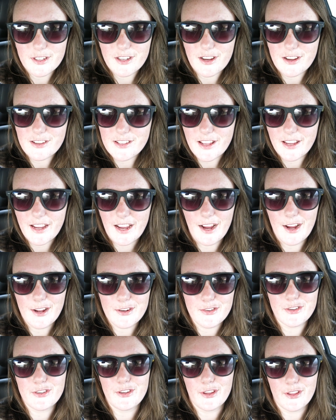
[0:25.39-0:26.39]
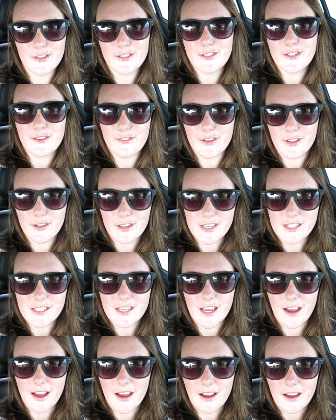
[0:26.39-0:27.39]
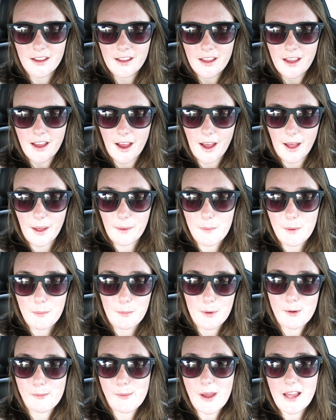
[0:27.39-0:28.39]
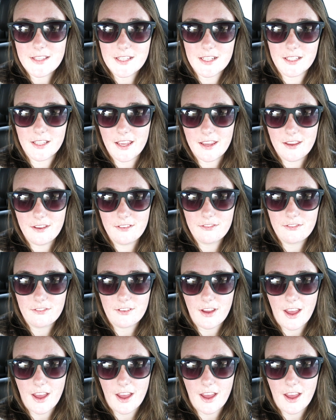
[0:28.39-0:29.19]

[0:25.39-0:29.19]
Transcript: It costs like $100 to fill this car um, and we're about to leave